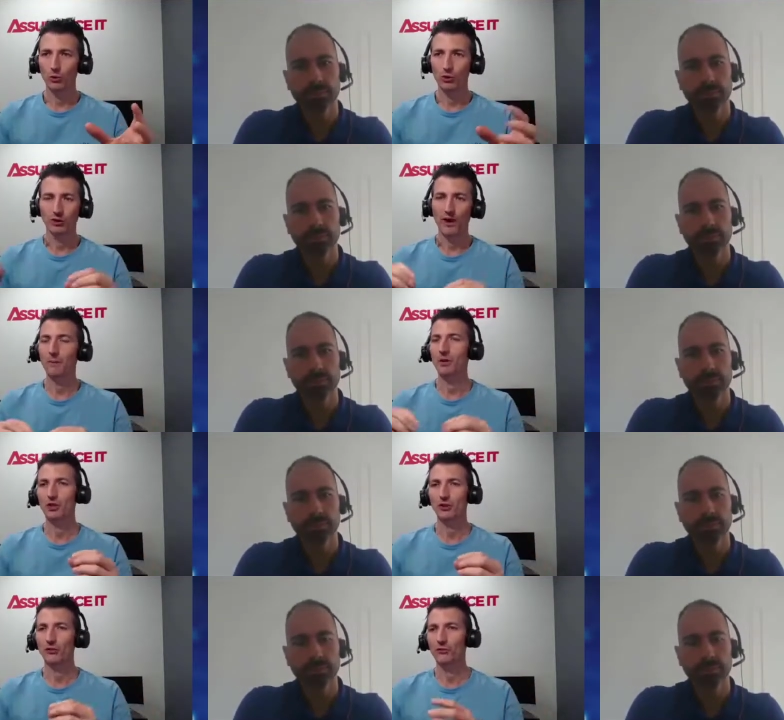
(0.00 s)
Speaker 1: notion of how
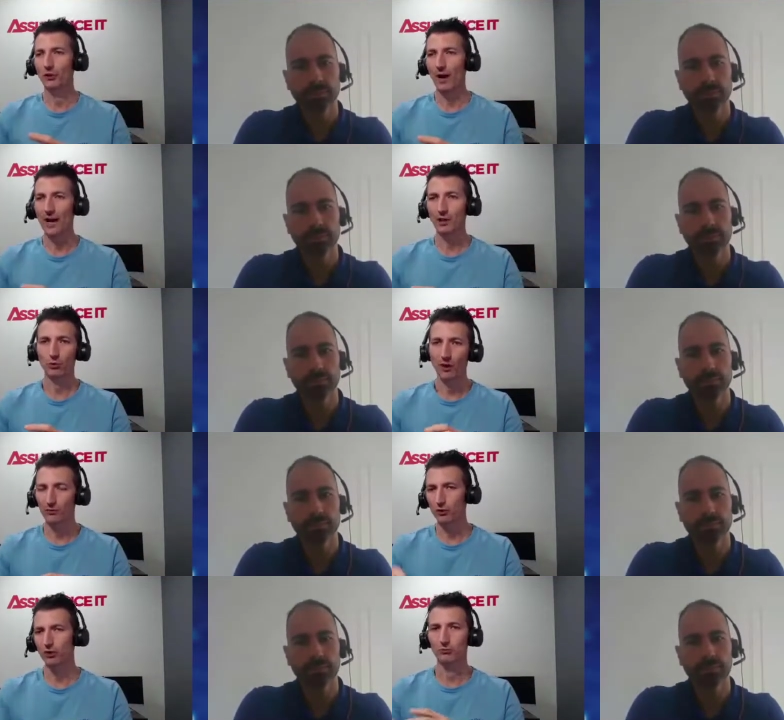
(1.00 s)
much of your actual
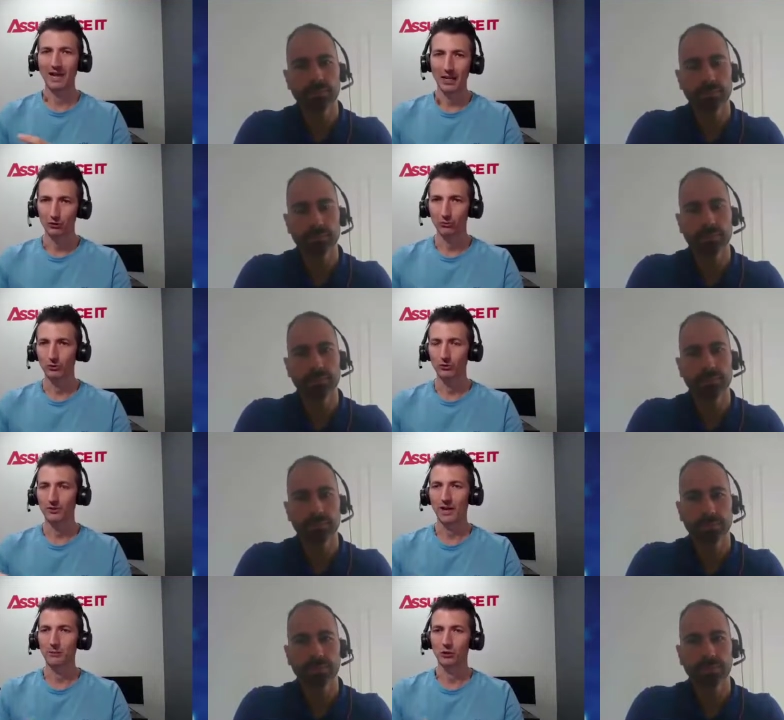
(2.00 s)
revenue should be attributed
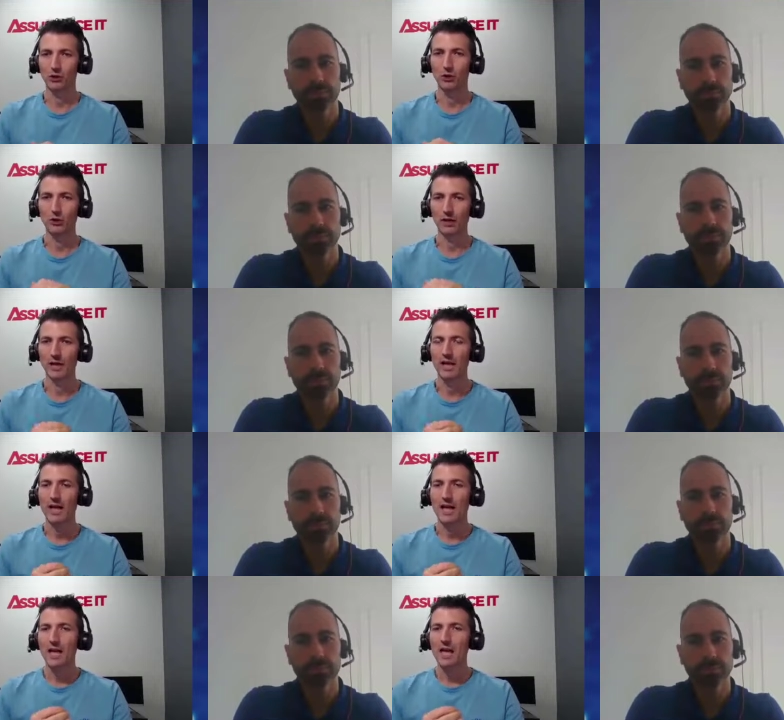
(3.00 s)
to cybersecurity.
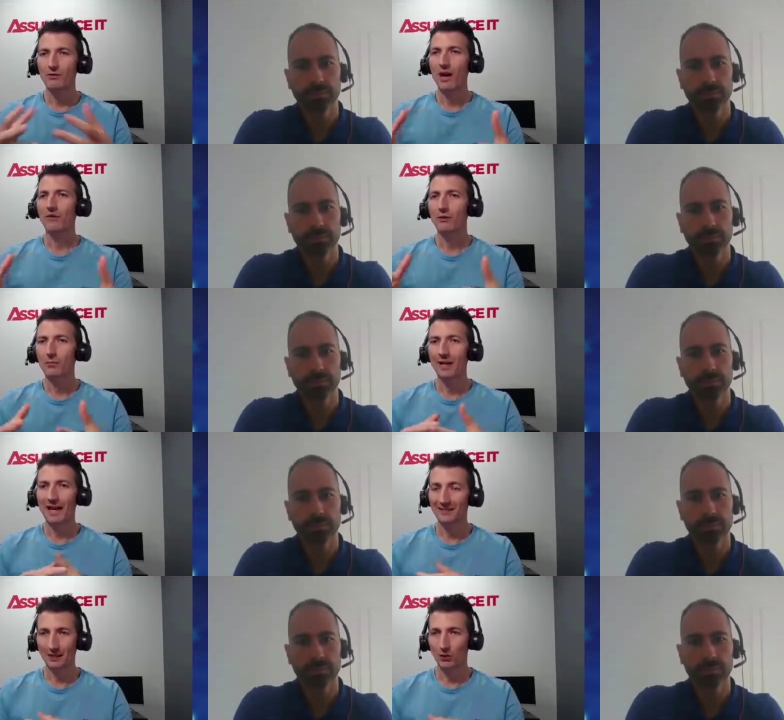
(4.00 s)
Have you ever
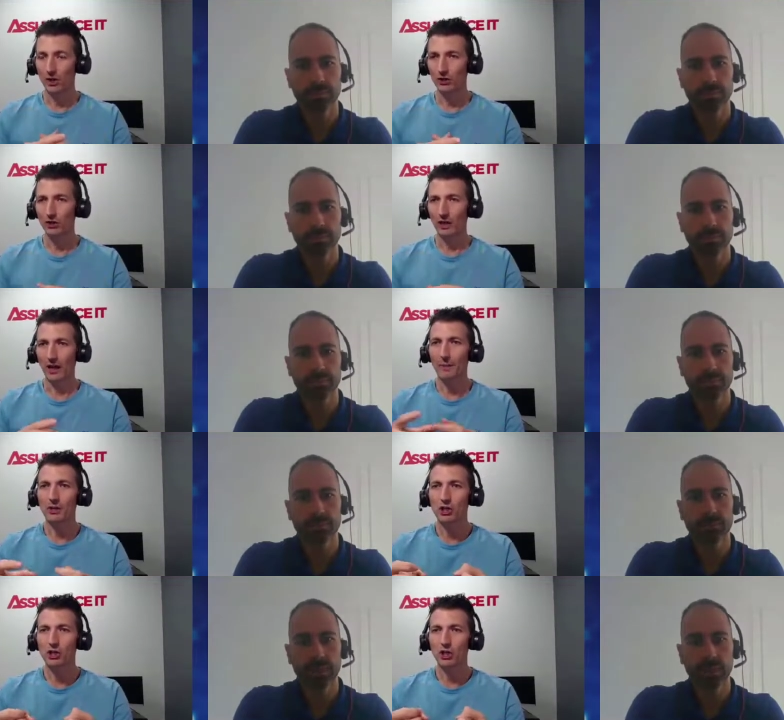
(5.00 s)
been asked that question? Like
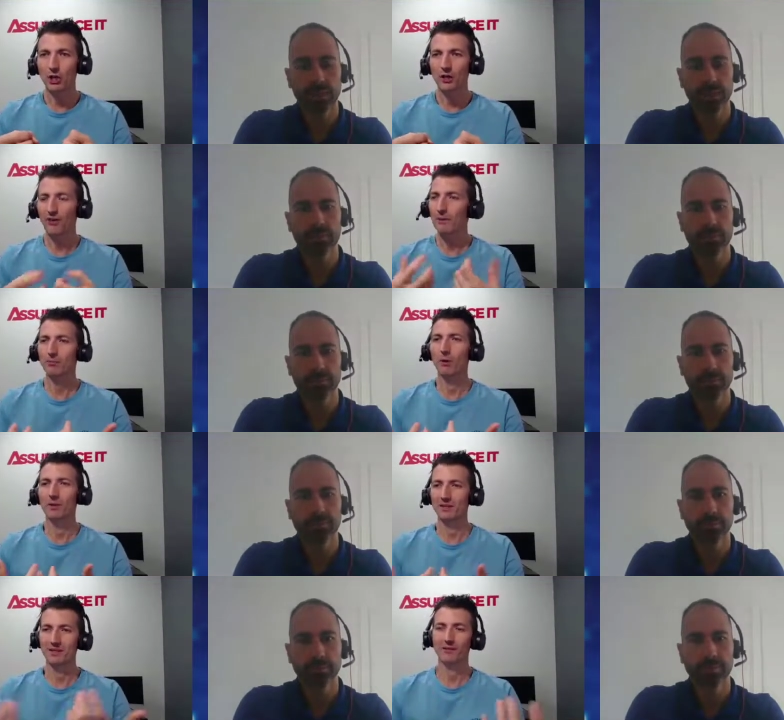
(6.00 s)
how much, if I'm a
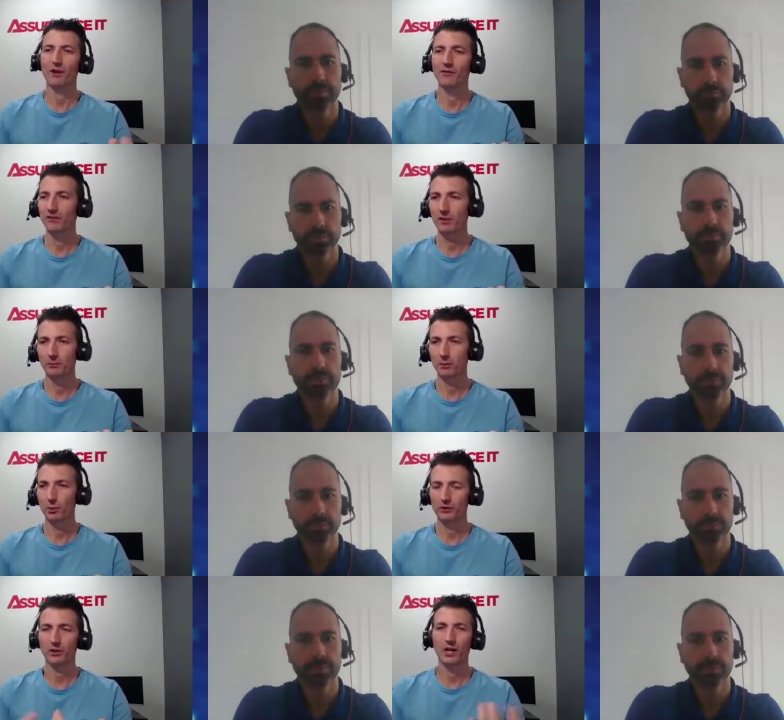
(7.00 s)
small business, I've got fifty
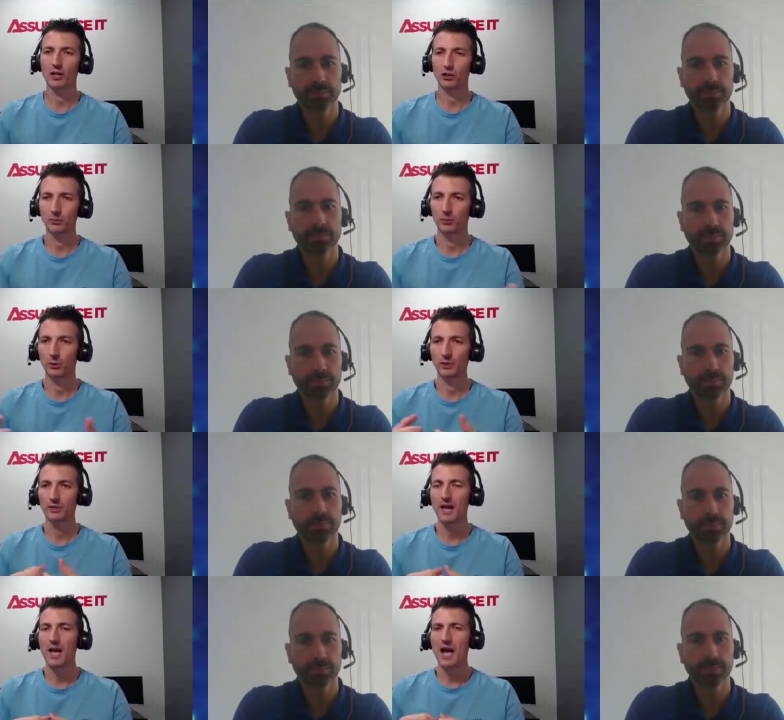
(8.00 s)
employees, I've got one hundred
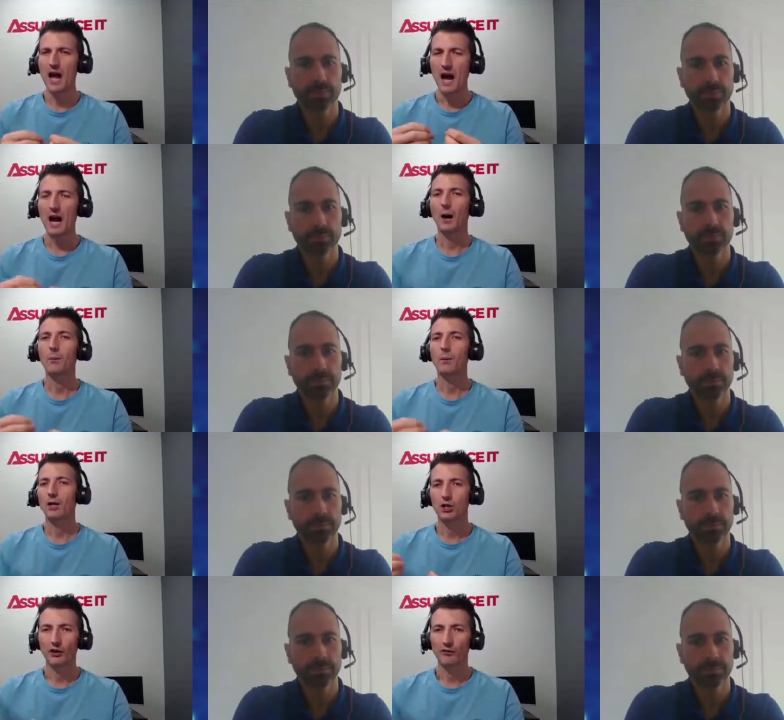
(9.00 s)
employees, how
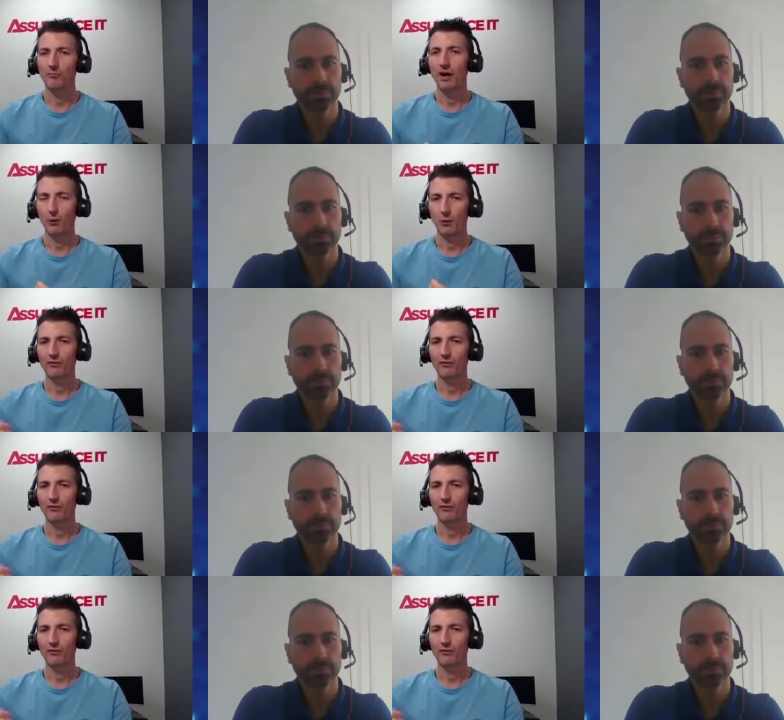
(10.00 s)
much of my